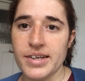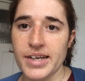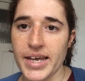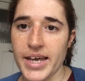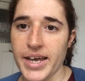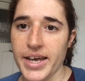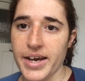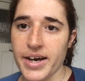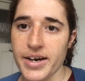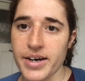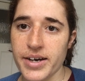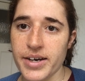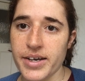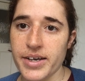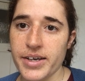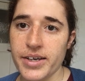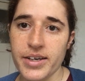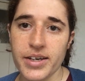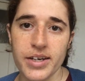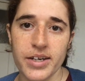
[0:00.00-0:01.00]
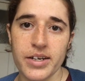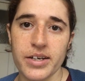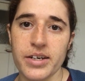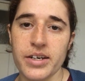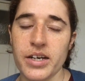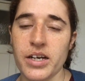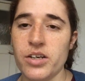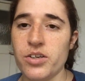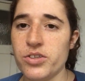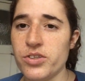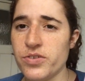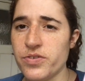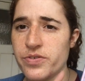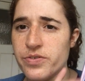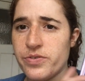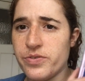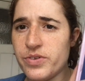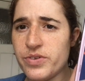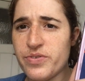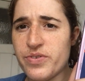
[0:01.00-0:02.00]
AI and a lot of
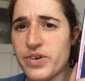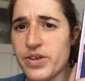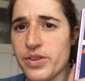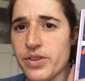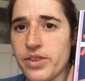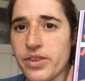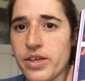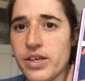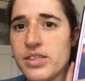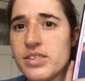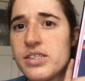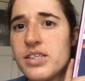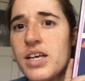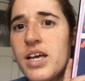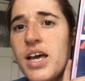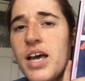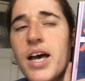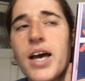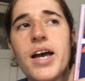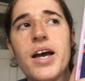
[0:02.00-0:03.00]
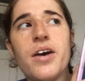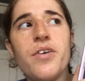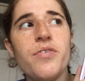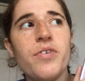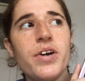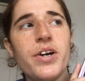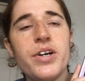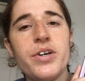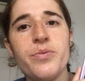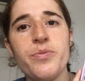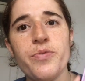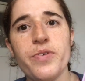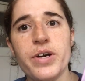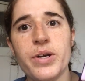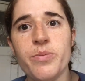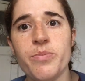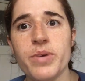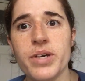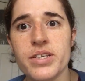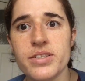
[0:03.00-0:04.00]
different things. I have heard
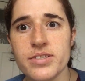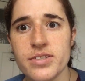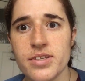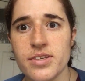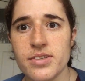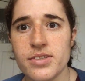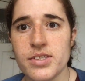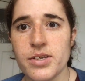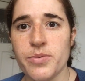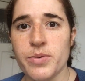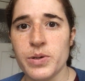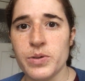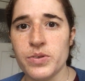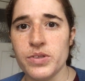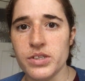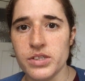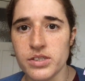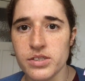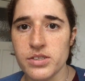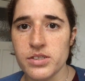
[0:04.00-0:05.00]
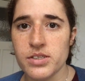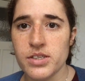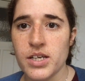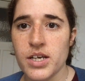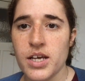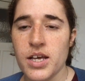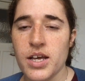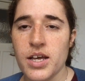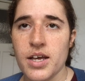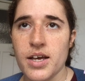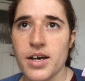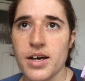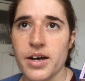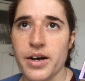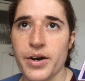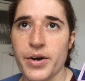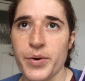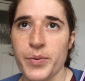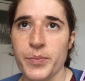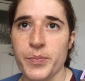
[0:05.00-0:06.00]
very mixed things about this.
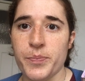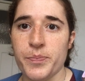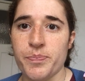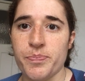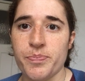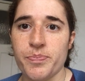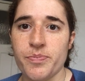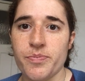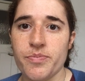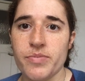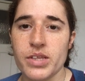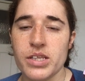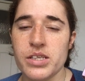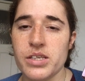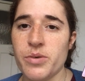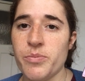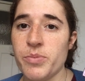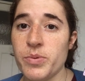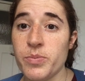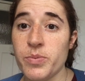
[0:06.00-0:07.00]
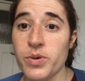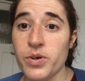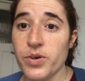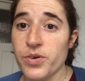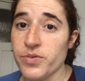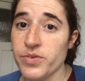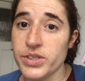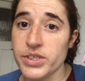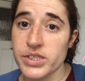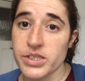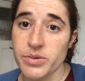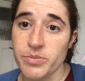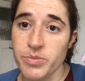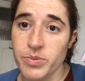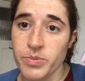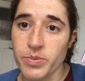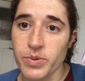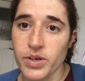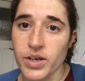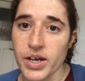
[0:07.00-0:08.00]
Some people love it, some
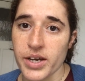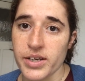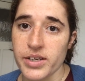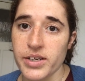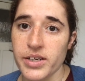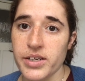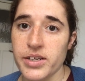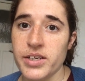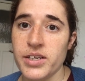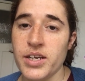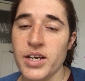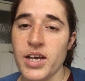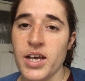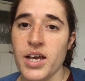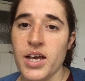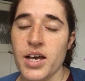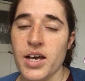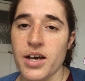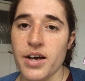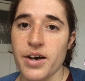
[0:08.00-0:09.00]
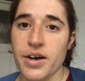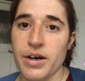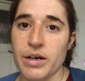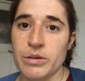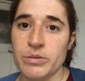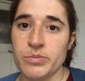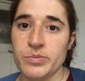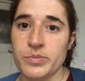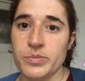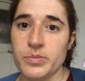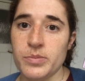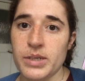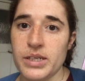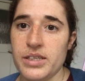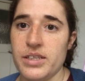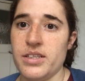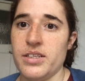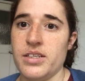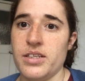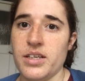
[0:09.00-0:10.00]
people hate it,
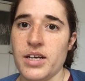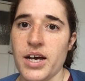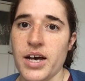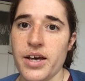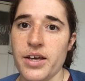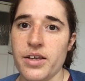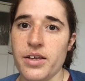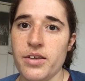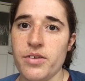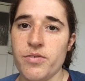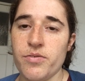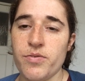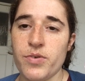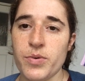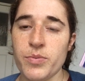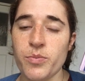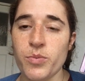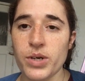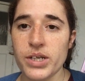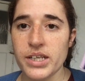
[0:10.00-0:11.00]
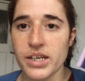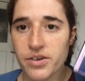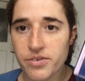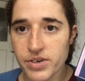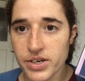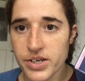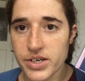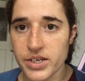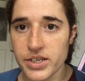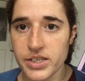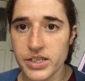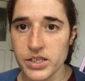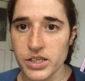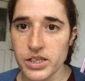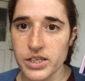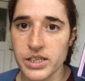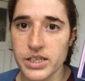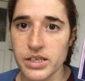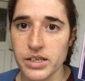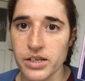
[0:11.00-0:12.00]
but from what I've heard,
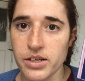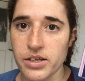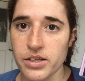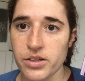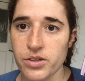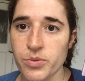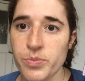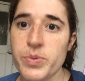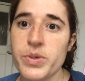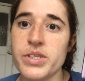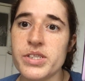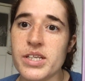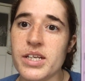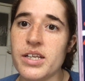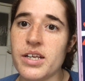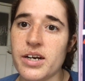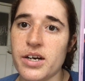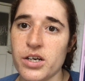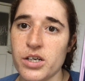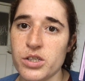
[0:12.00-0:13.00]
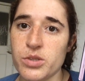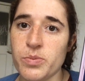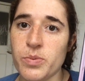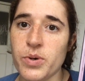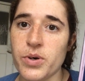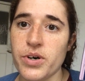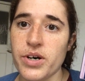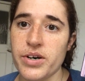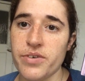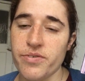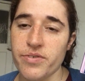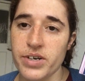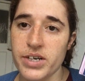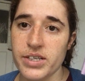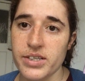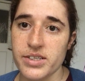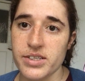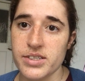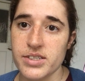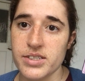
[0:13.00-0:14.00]
the topics that are explored are very
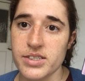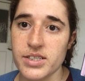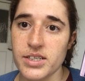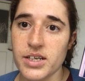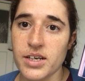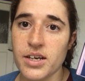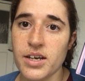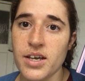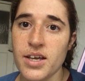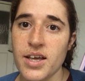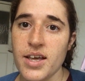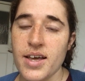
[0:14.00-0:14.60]
interesting.